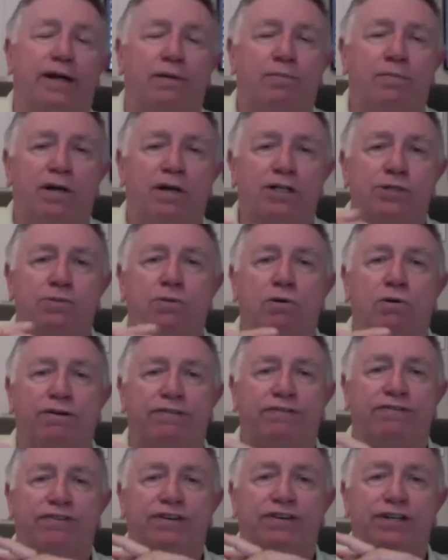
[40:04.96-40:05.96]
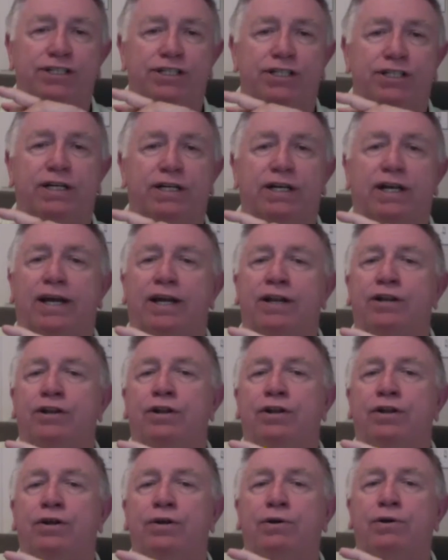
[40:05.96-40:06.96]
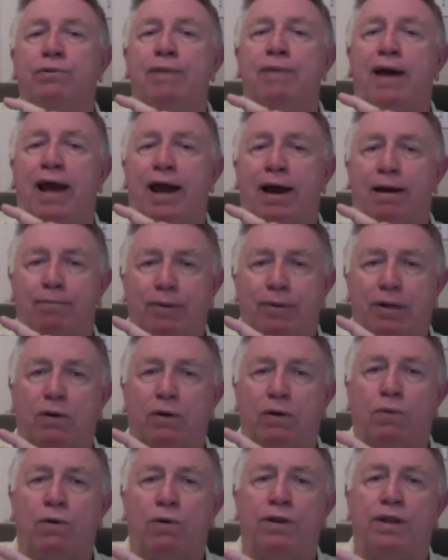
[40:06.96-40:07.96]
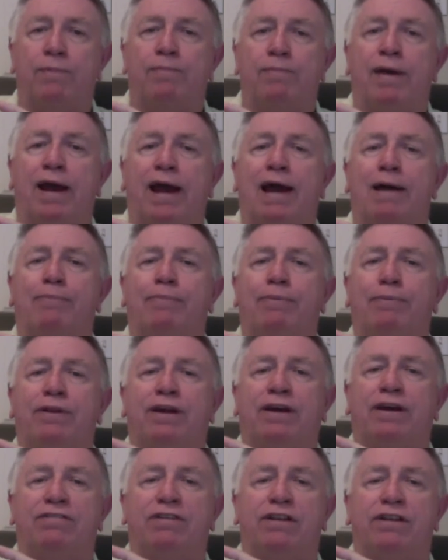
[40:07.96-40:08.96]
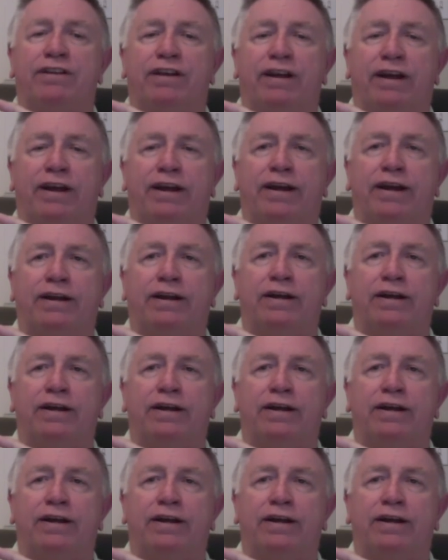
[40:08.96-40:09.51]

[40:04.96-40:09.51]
much more efficient and new map, where the map doesn't take